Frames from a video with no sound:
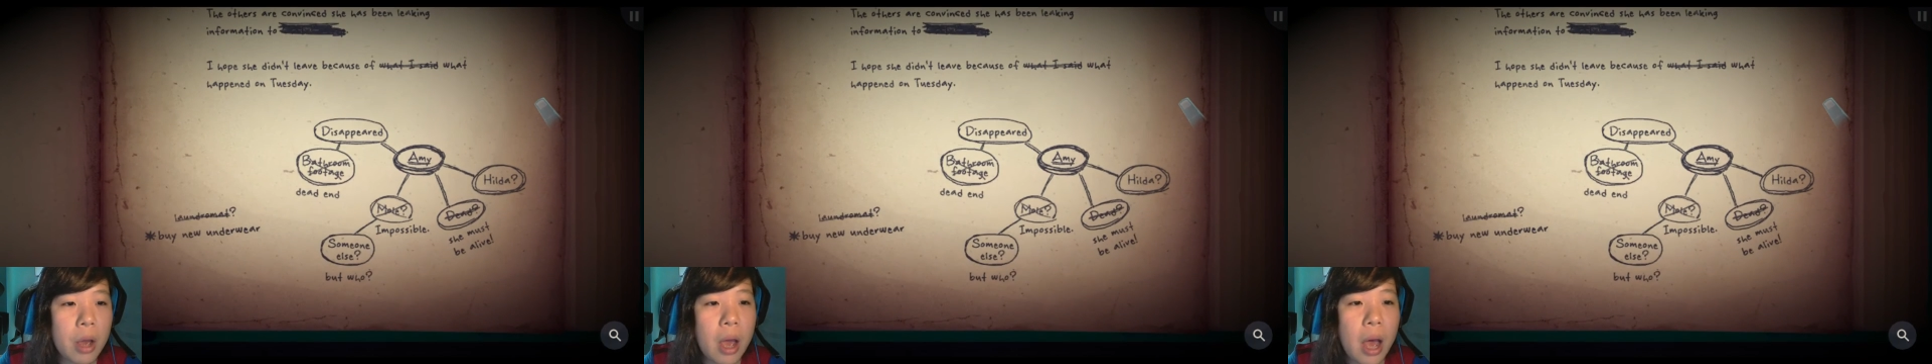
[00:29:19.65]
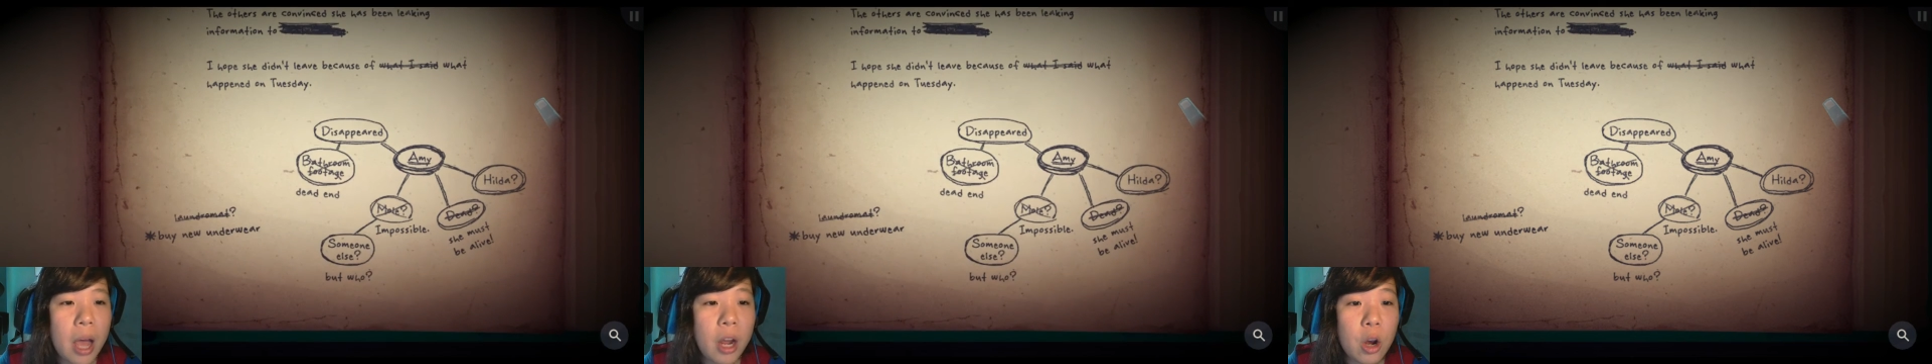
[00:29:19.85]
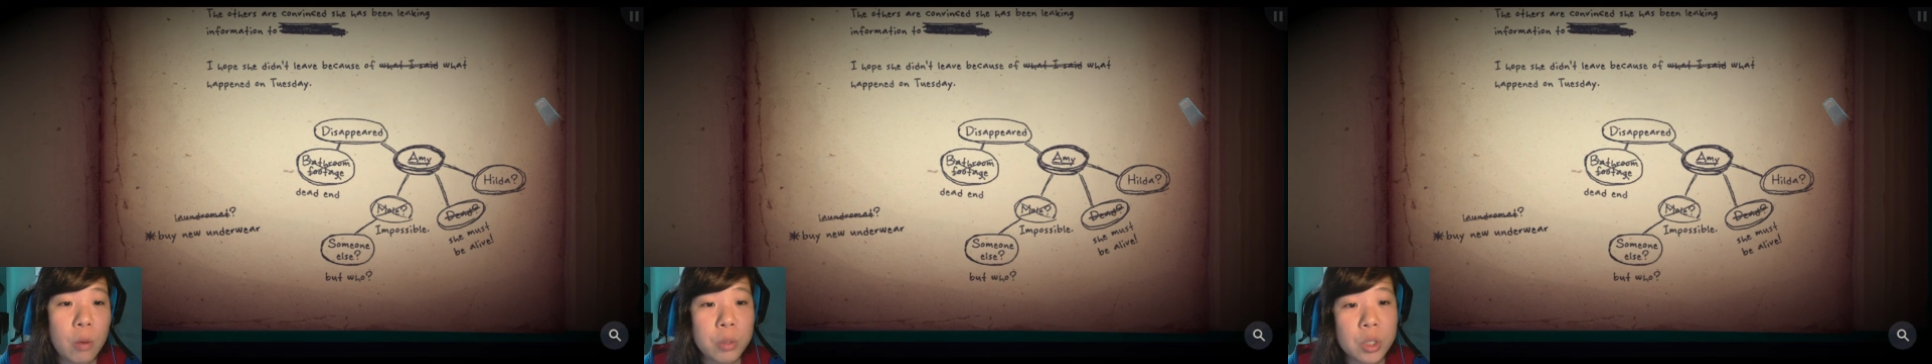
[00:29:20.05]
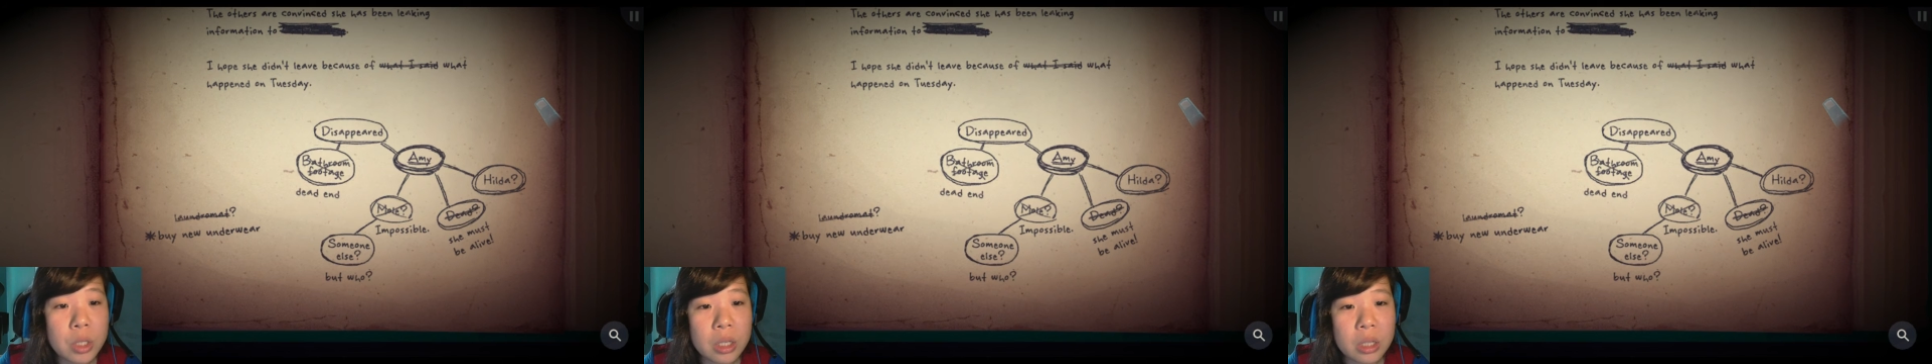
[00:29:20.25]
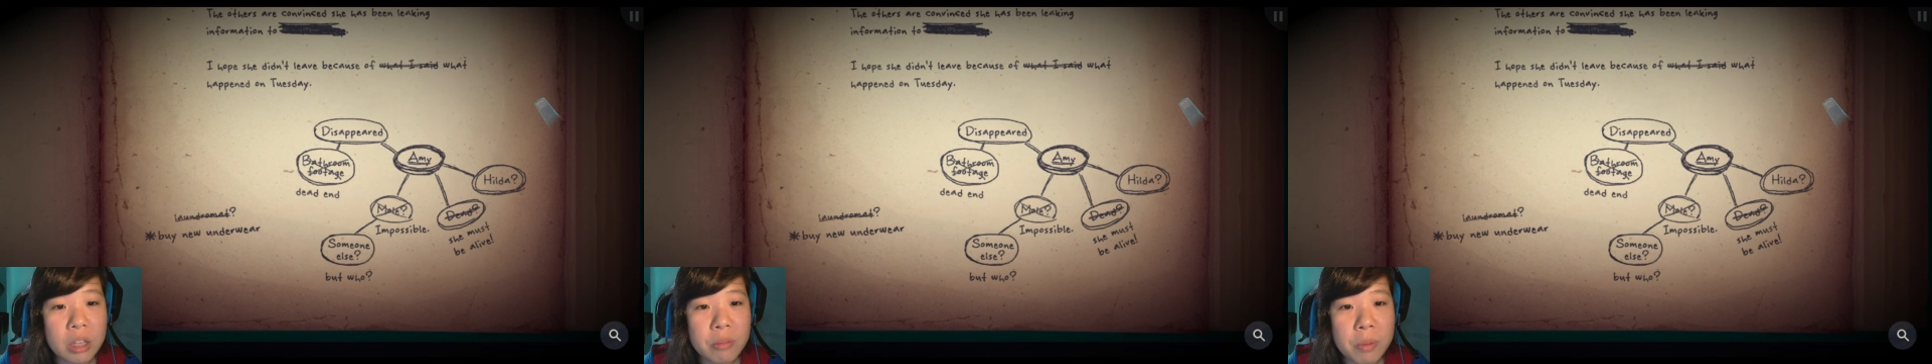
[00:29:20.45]
I hope she
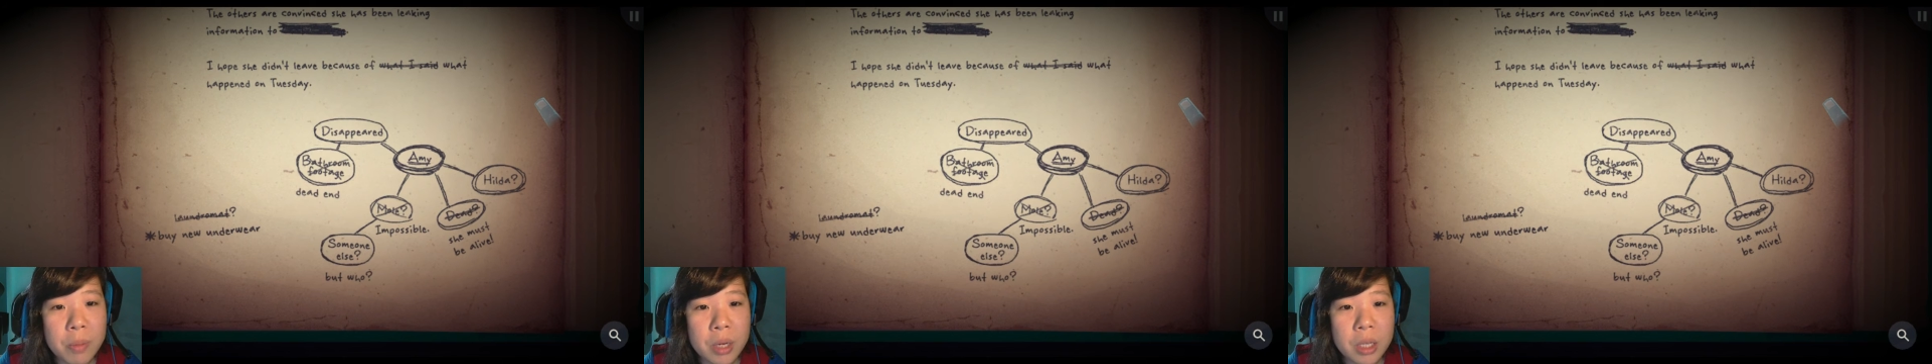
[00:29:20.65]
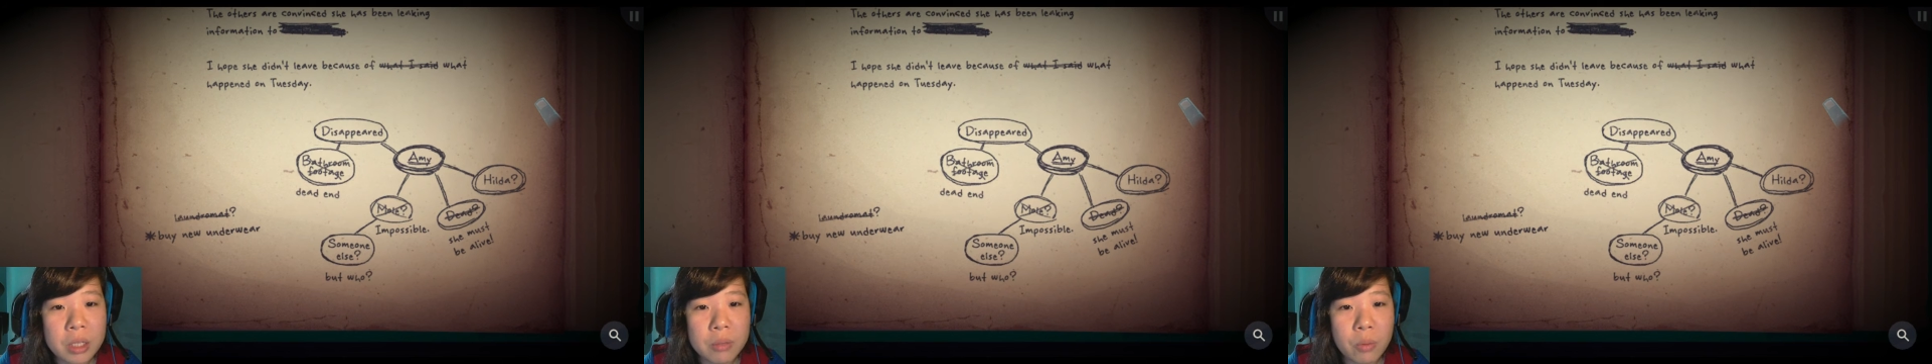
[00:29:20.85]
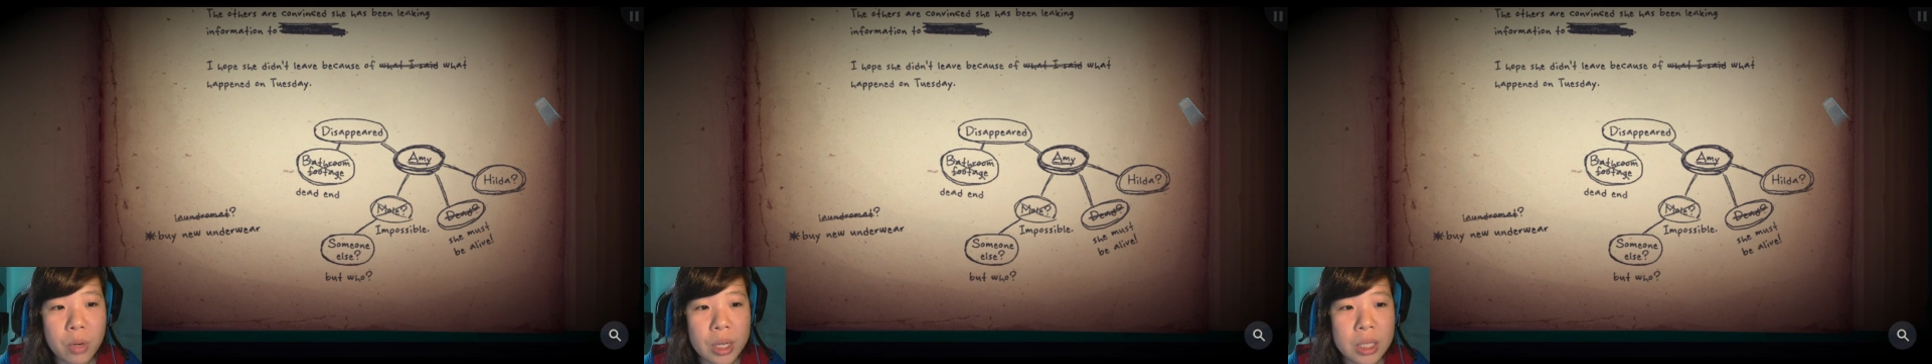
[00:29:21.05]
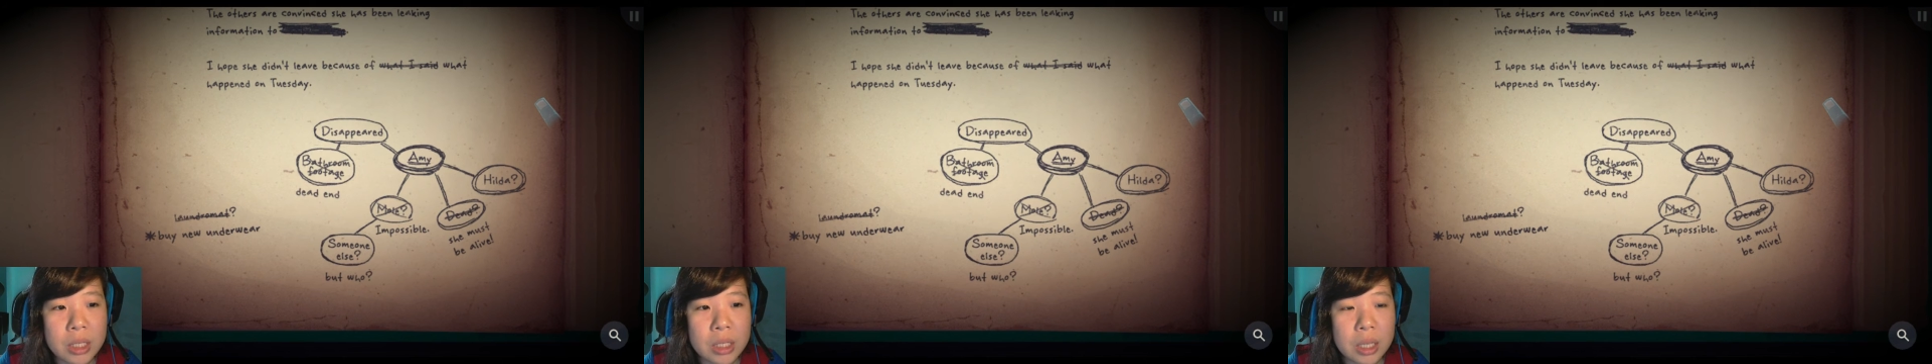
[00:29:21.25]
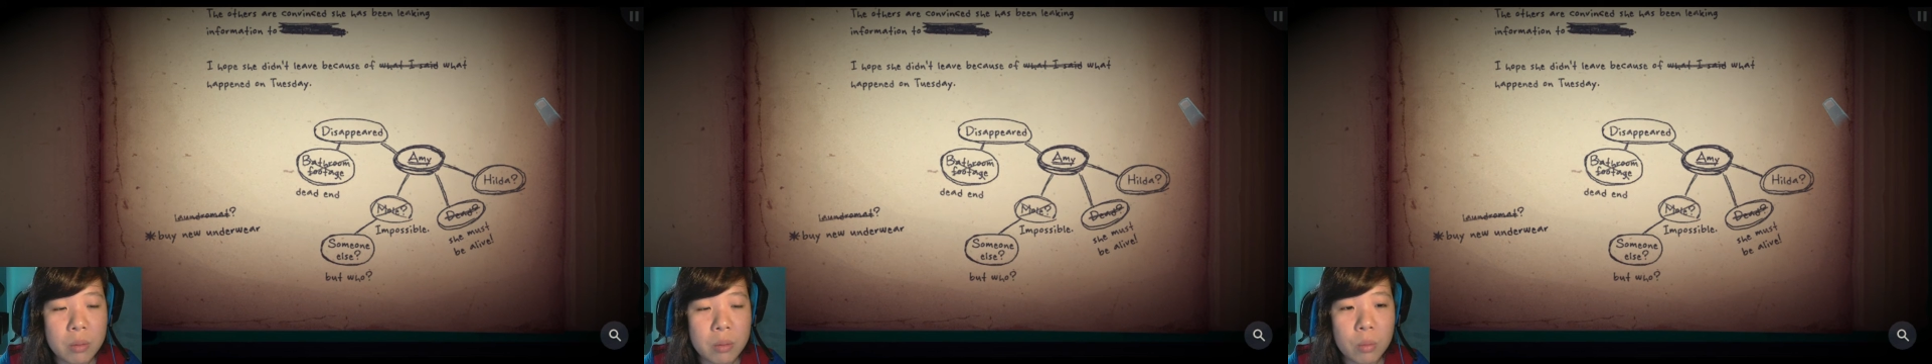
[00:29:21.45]
didn't leave me because of what I
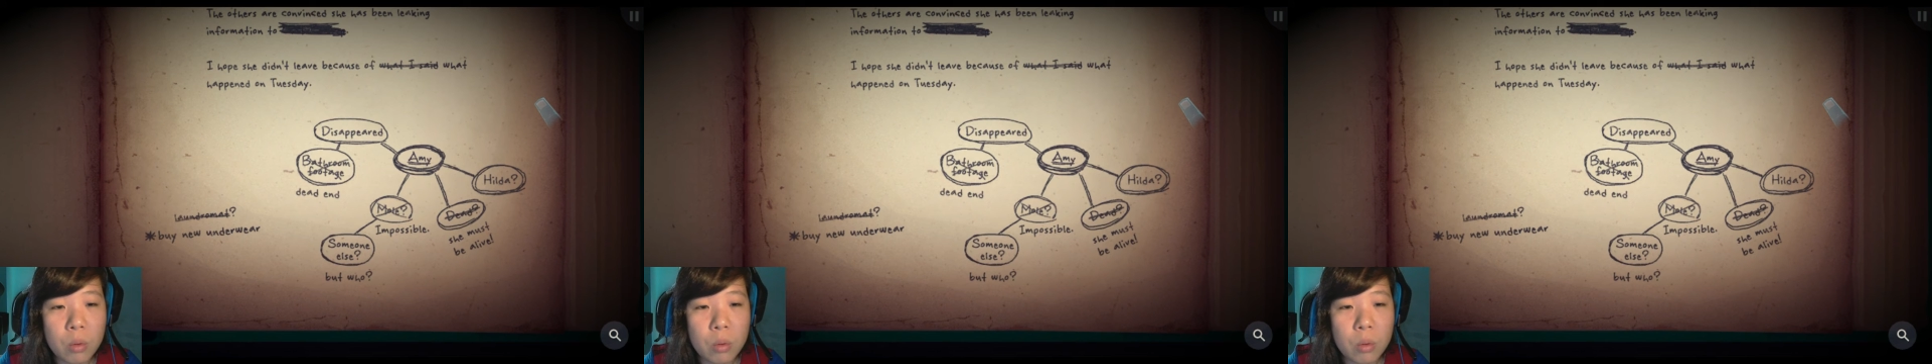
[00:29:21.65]
said